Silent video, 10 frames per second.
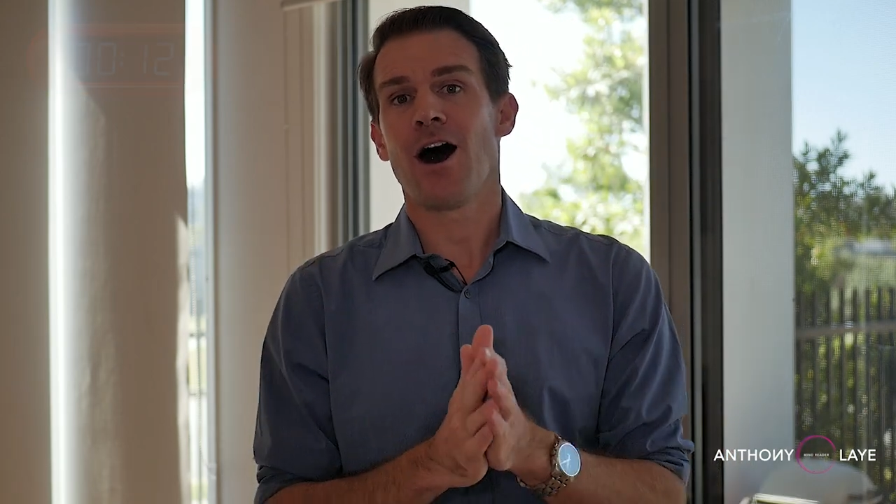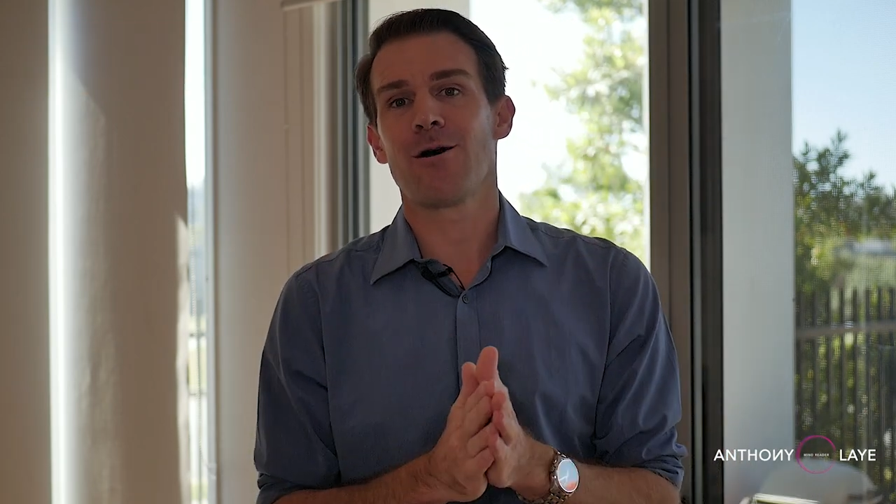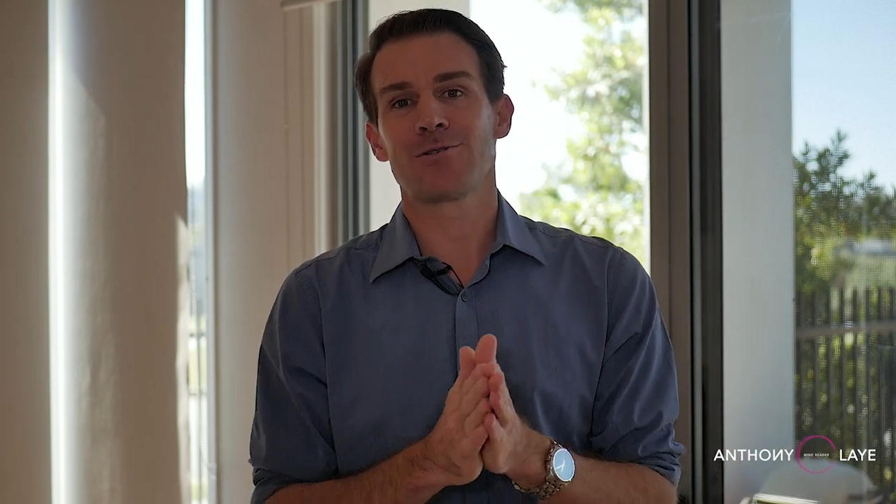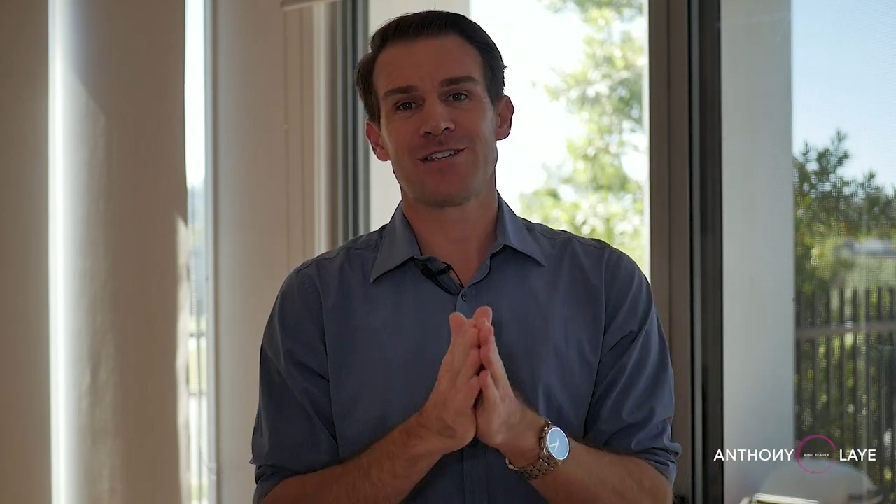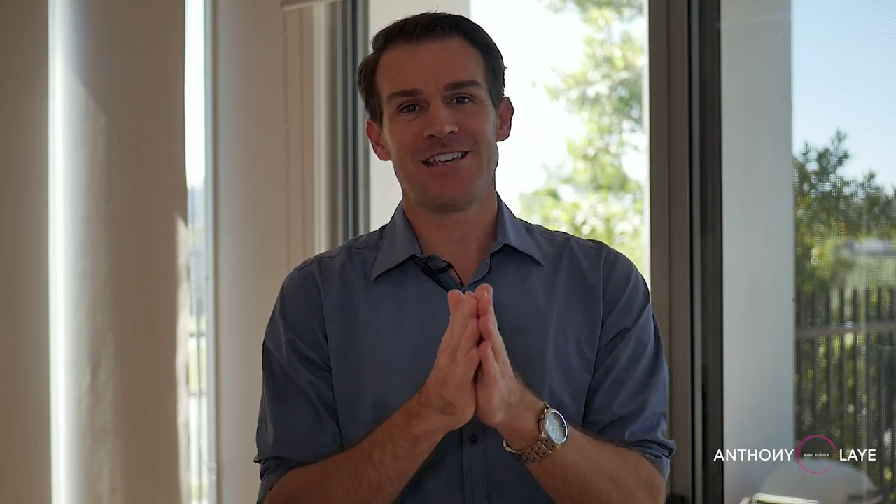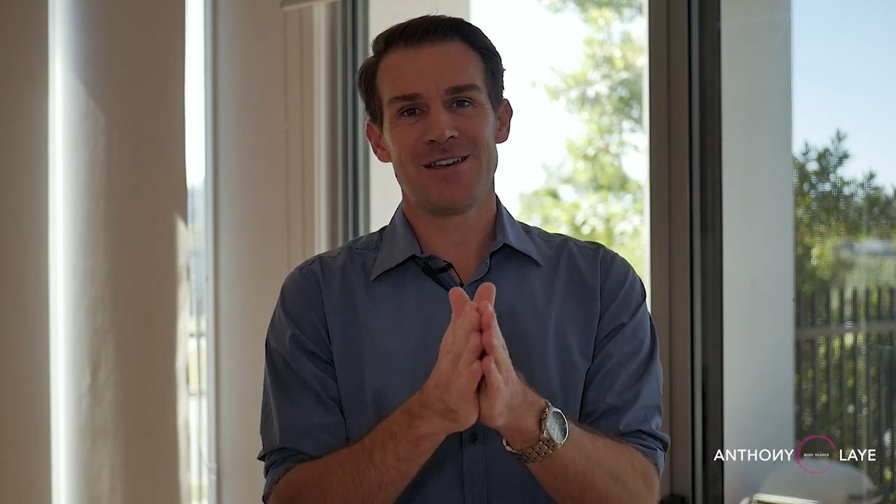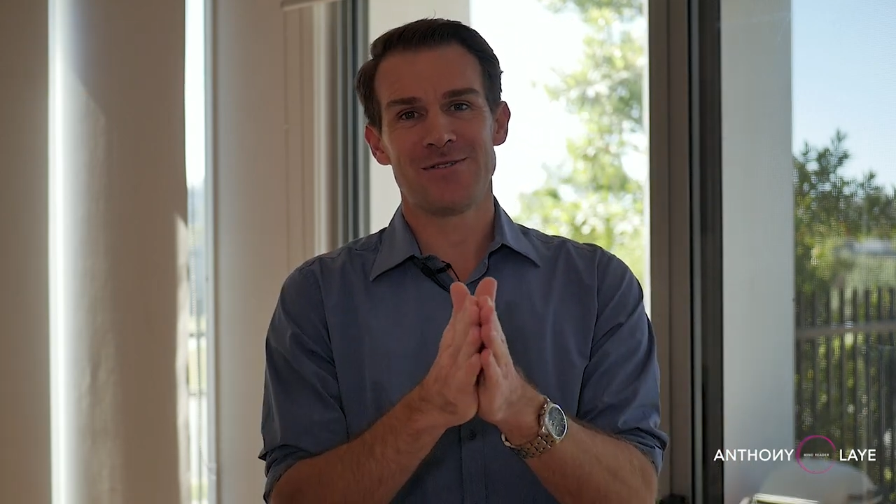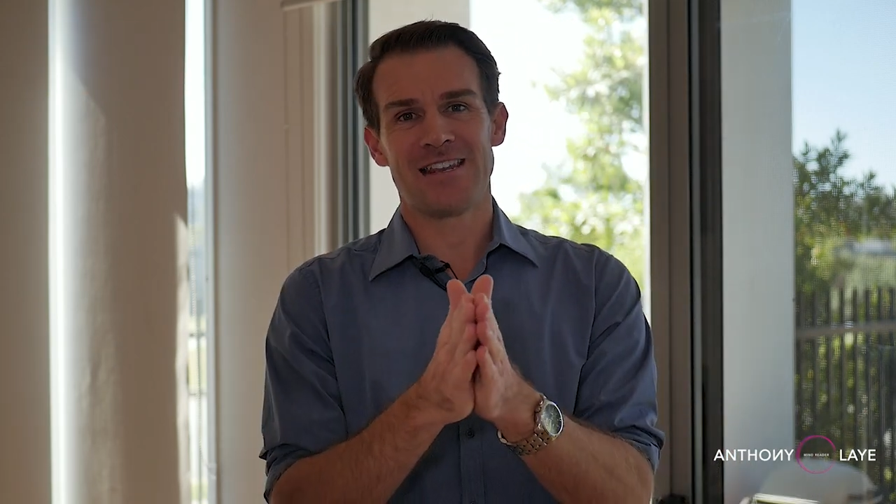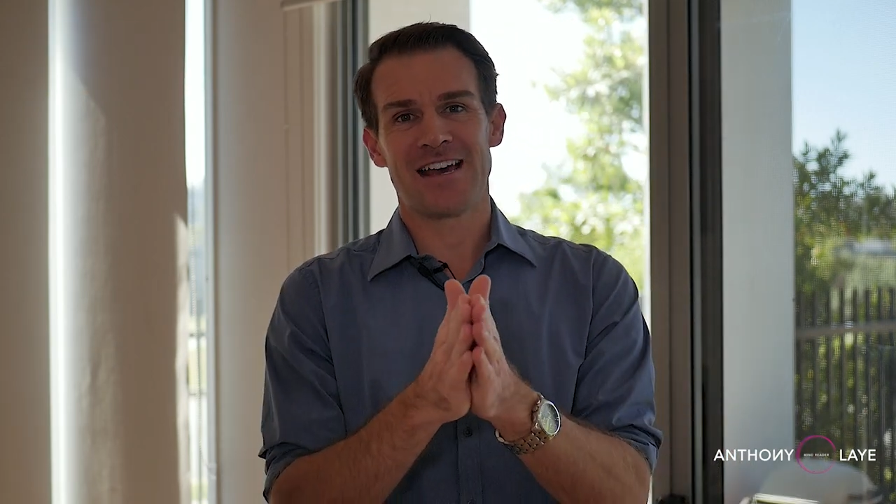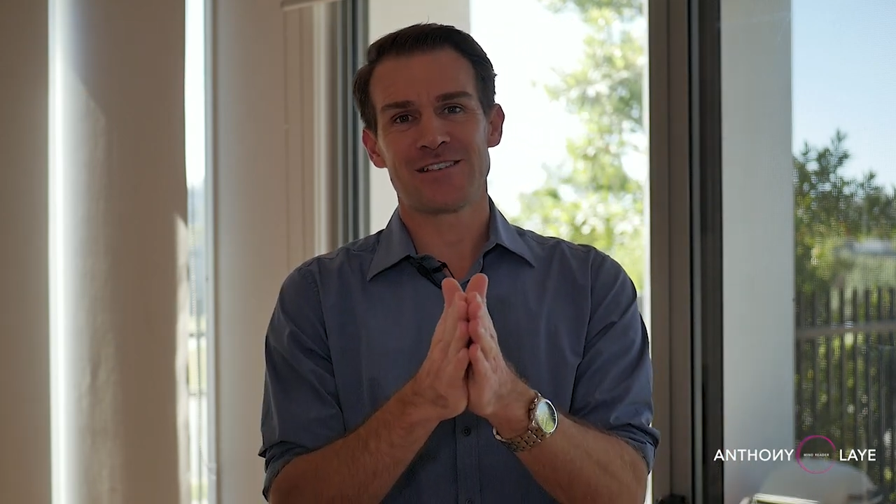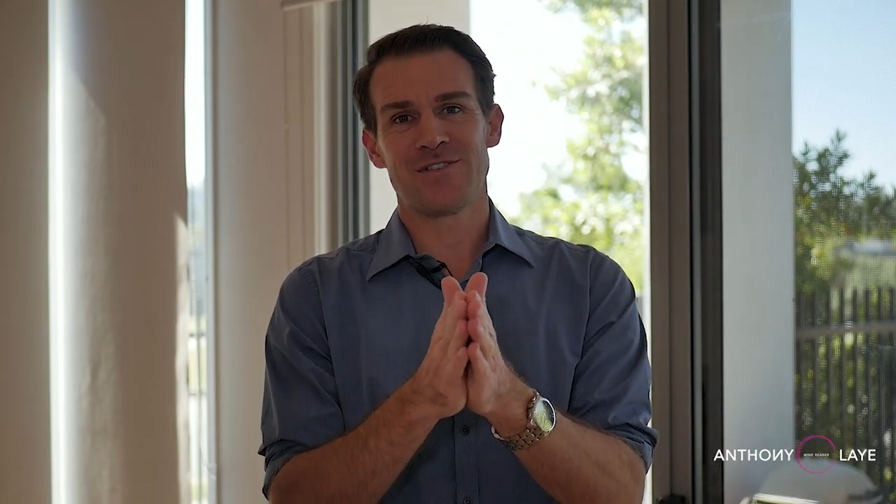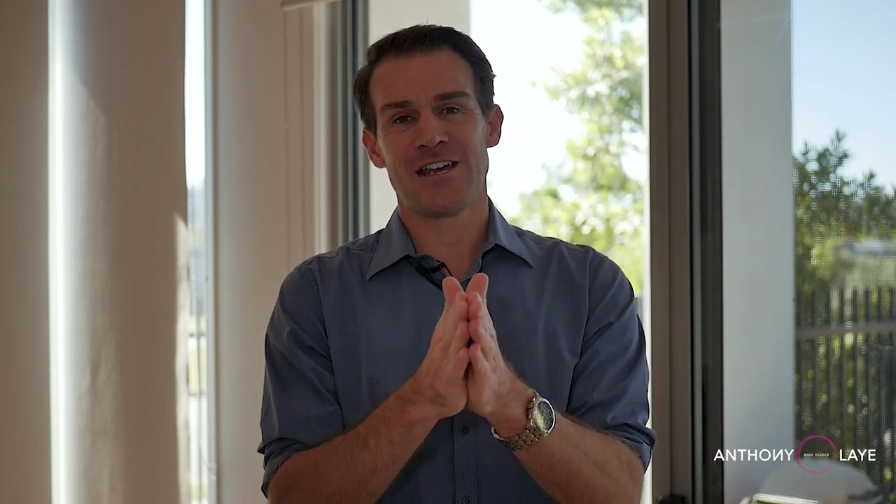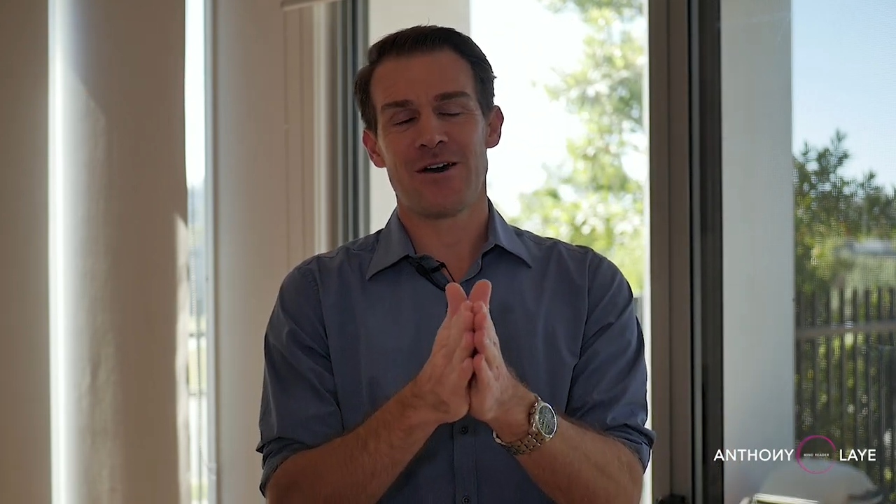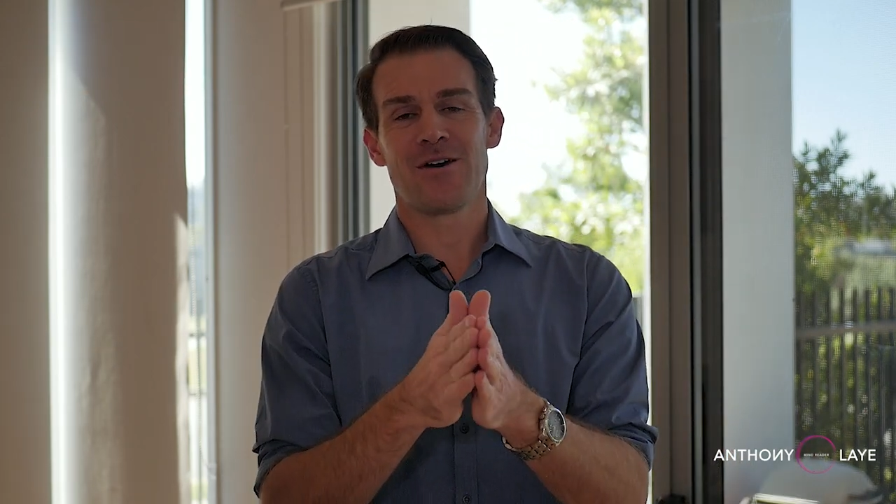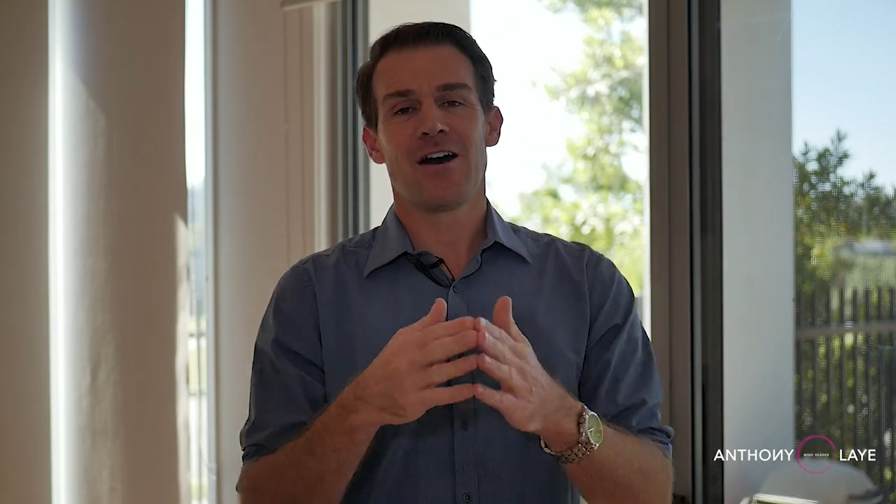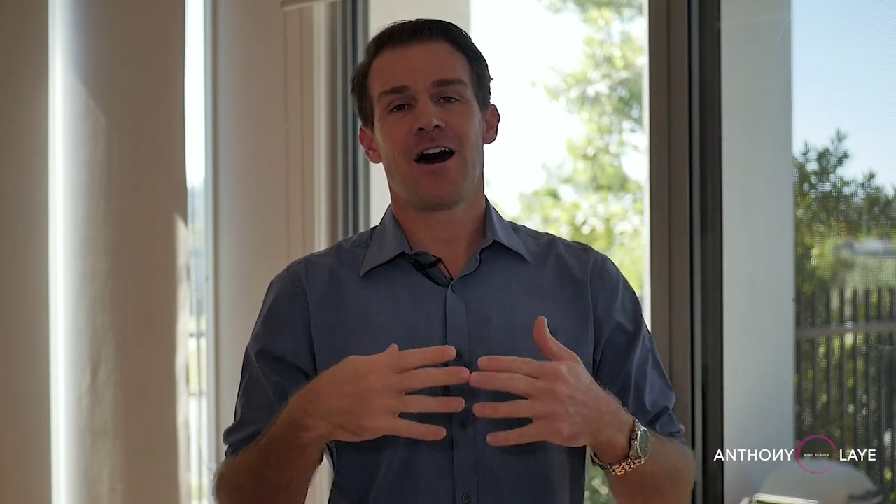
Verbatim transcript: I will see you in the next video.